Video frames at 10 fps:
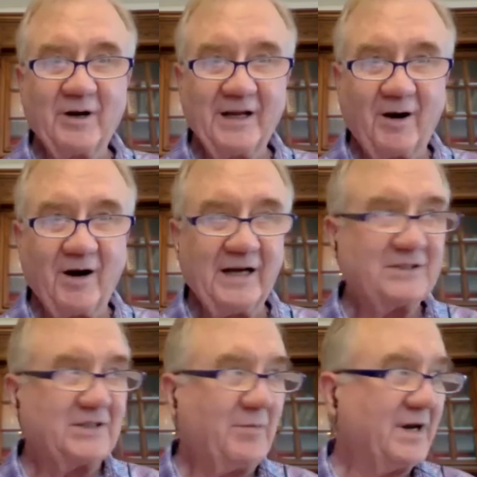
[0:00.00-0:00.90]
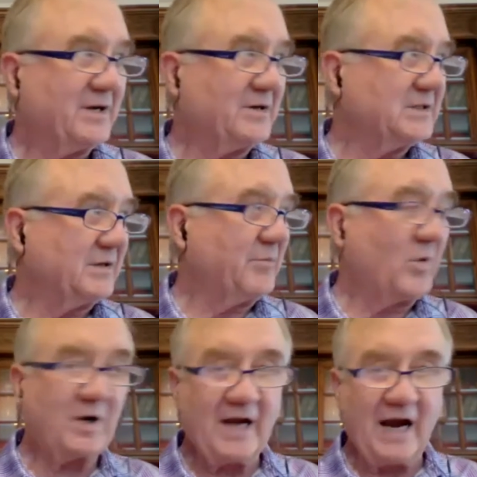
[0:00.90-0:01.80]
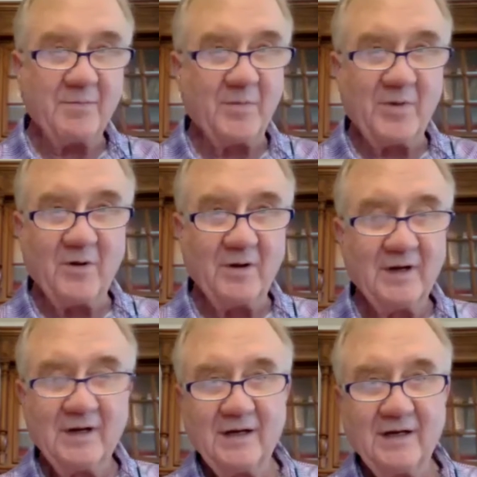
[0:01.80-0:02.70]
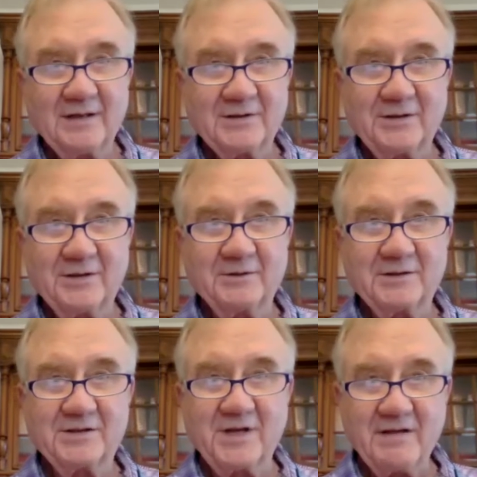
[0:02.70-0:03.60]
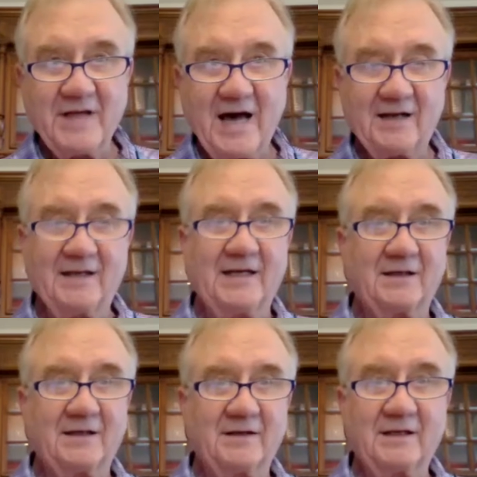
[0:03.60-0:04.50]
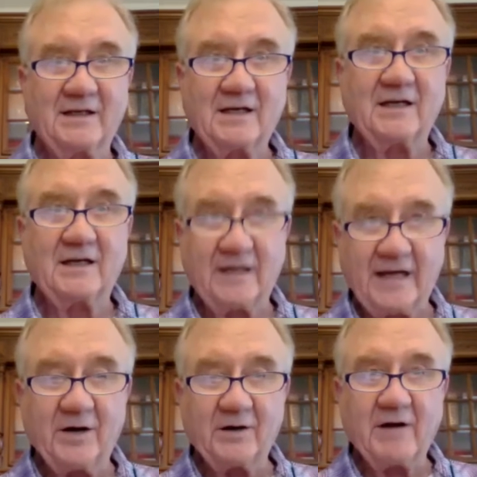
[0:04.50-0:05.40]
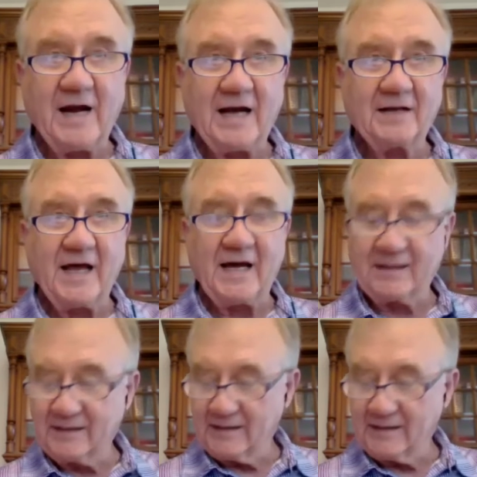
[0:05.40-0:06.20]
Is somebody else more capable to see that and counteract that?